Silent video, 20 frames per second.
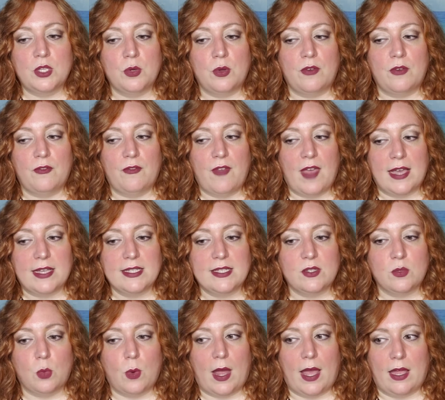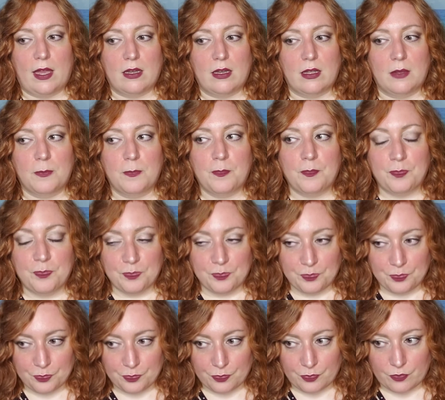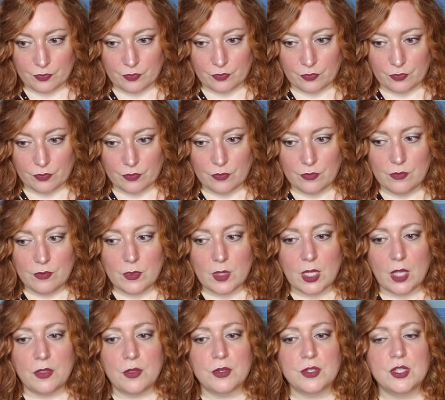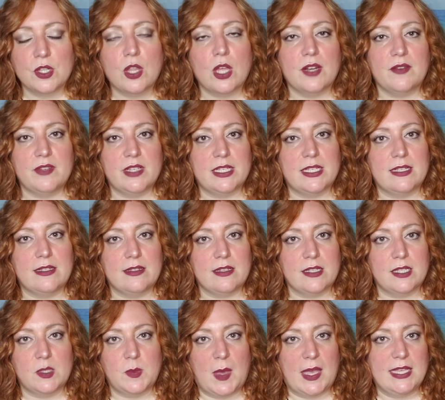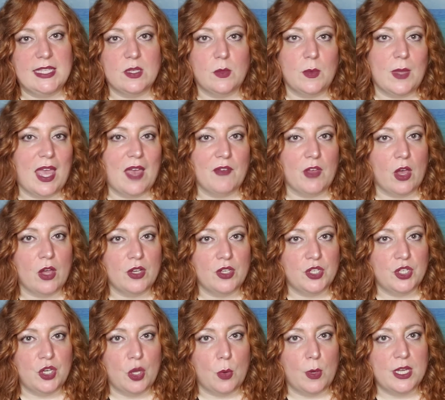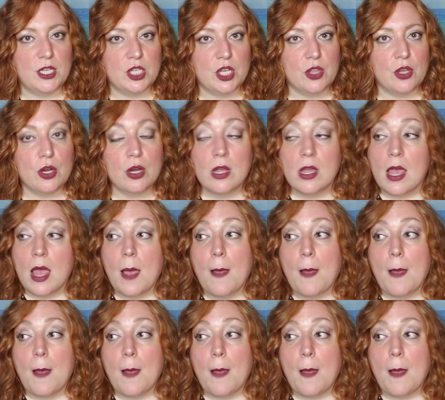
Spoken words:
to invest when there's a lot of distance in space and we haven't gotten to know each other.